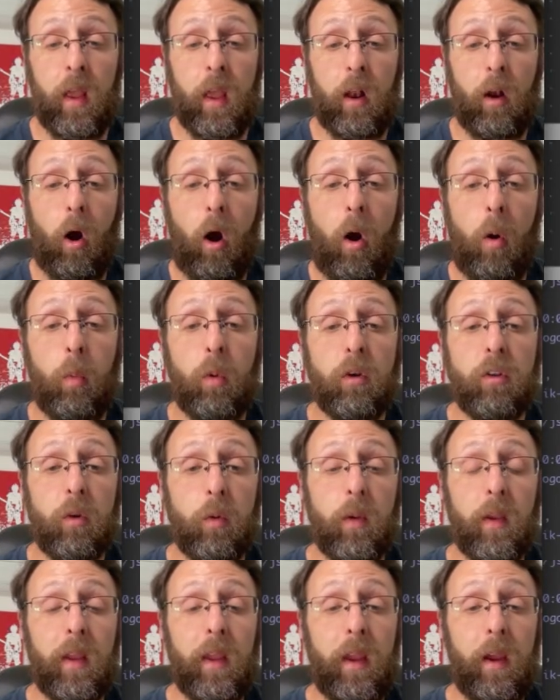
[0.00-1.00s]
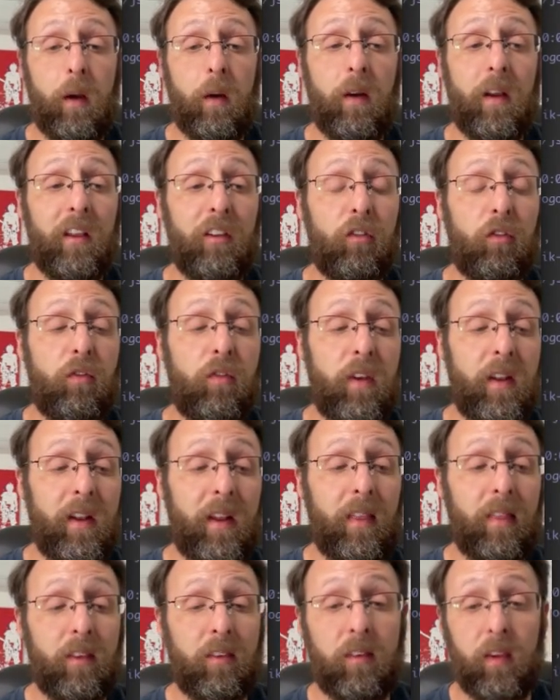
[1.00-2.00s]
And all we're doing here is
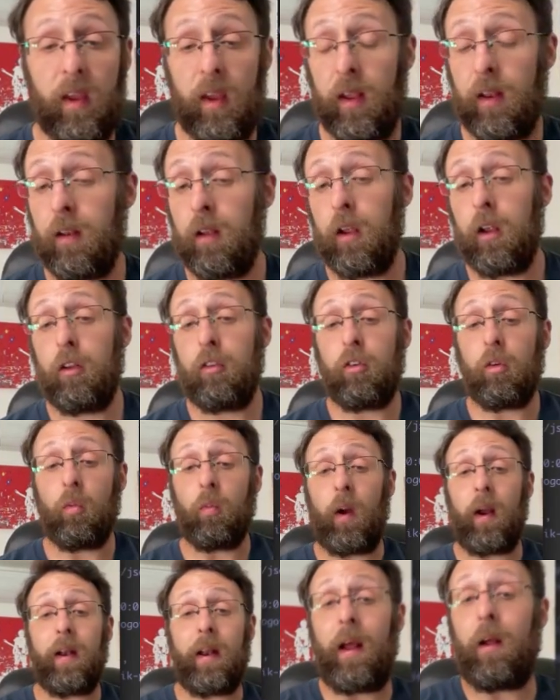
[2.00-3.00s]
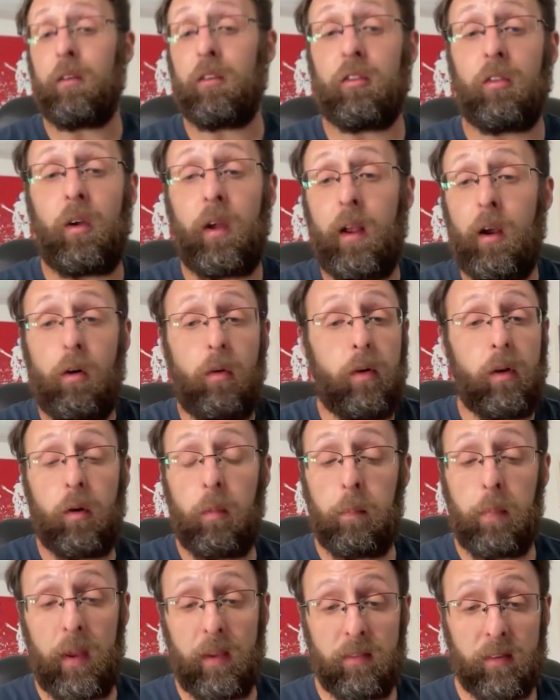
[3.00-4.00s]
feeding this in to right now, just like a little
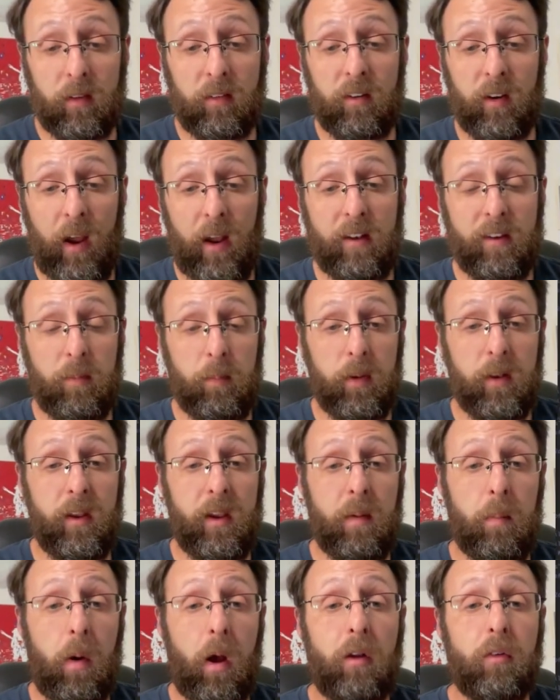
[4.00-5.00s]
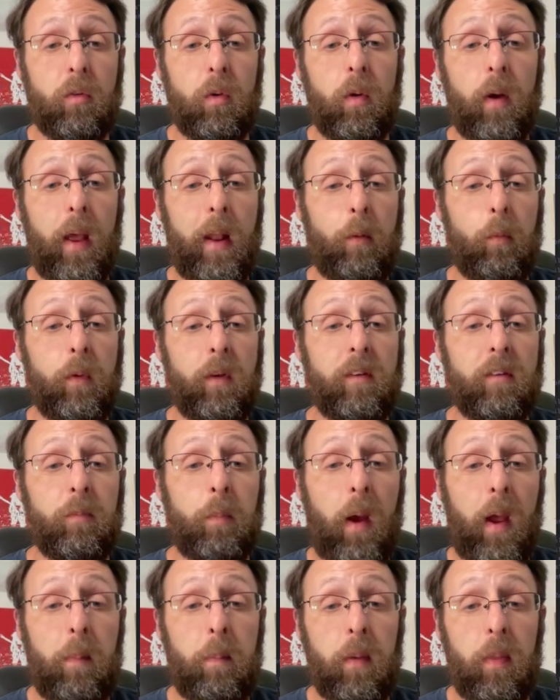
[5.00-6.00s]
basic ChatGPT module. And we just
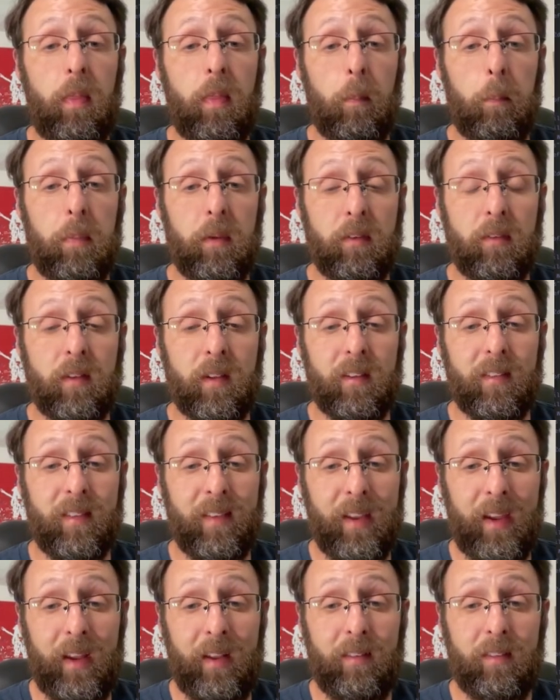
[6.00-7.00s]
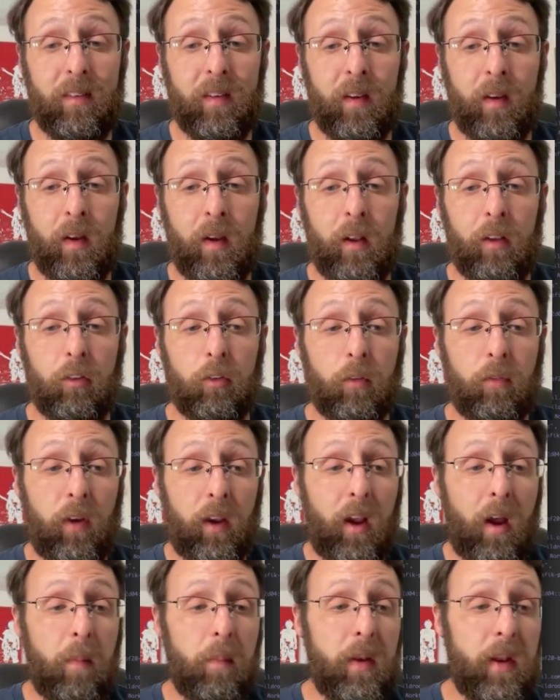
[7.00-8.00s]
pipe in the business needs. So if I
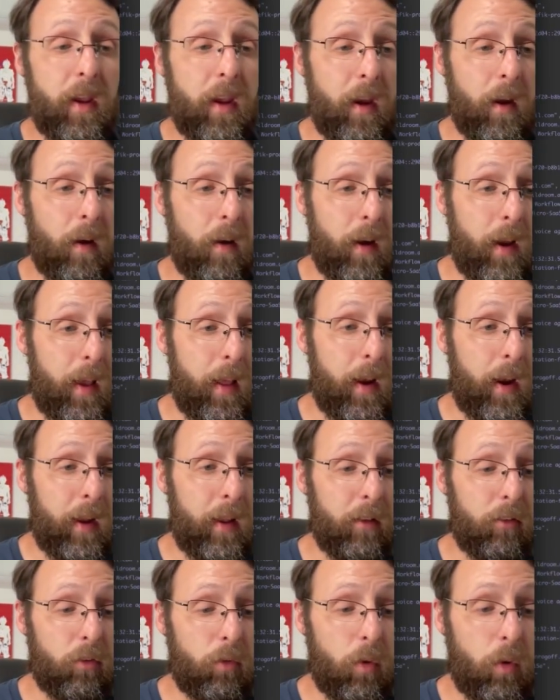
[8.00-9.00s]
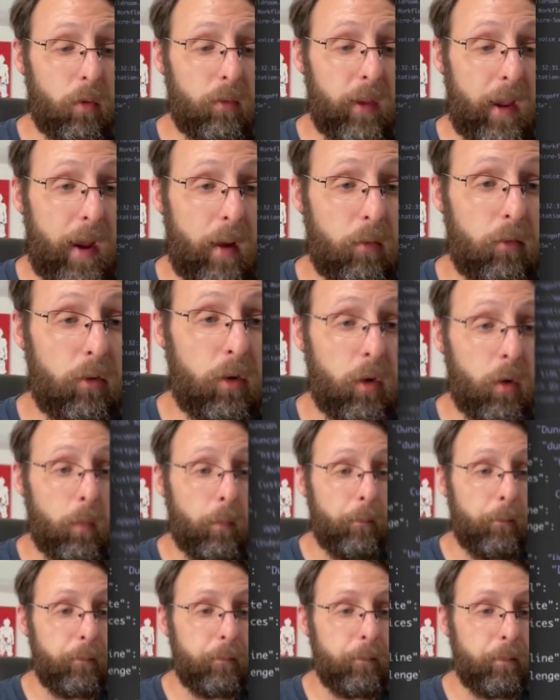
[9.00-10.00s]
come in here and I can scroll down to